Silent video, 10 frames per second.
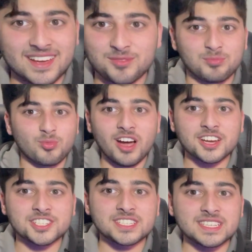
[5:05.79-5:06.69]

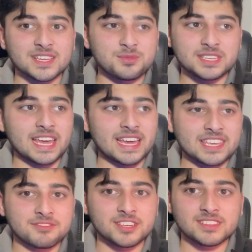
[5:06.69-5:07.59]
worksheet that we get
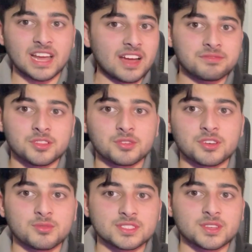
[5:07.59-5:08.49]
given, I have no
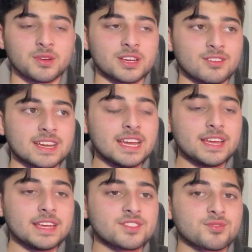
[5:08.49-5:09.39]
clue what's going on.
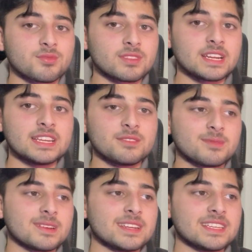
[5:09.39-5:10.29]
It's really,
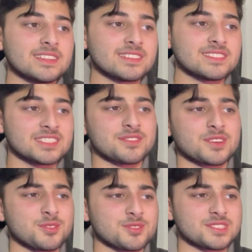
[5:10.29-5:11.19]
really
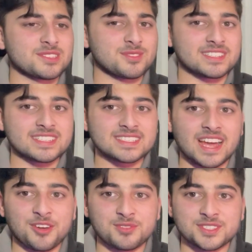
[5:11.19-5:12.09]
difficult to
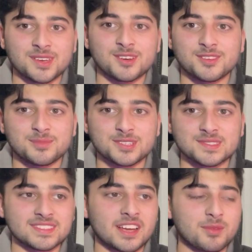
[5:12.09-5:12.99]
understand what's going on most
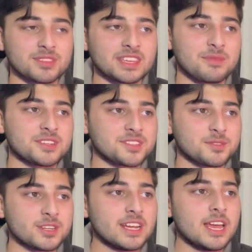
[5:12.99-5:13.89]
of the time with
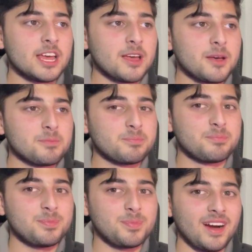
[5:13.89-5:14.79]
chemistry.
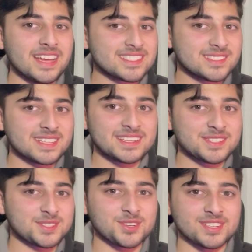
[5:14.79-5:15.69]
But I still
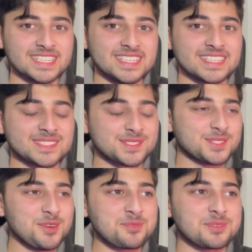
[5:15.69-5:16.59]
enjoy it. It's
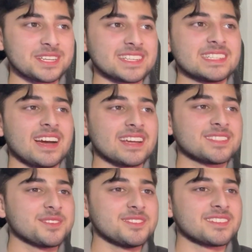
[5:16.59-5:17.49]
so weird. I
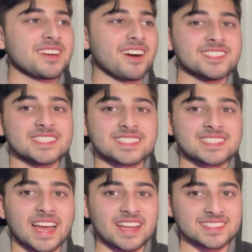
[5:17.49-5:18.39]
don't
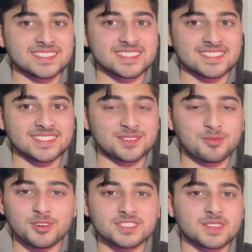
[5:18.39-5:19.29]
understand
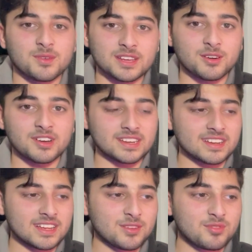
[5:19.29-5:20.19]
what's going on
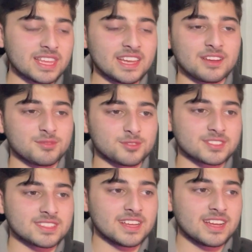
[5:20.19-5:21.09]
with A-levels.